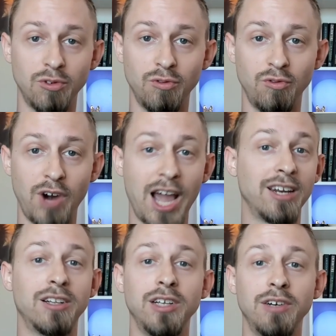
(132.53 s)

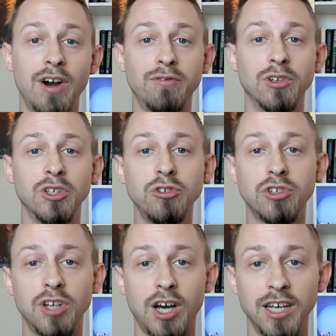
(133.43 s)
radically
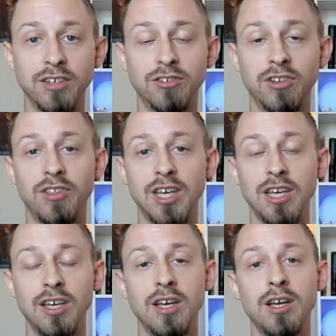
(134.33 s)
revolutionized
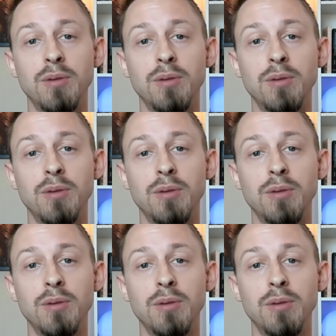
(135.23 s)
the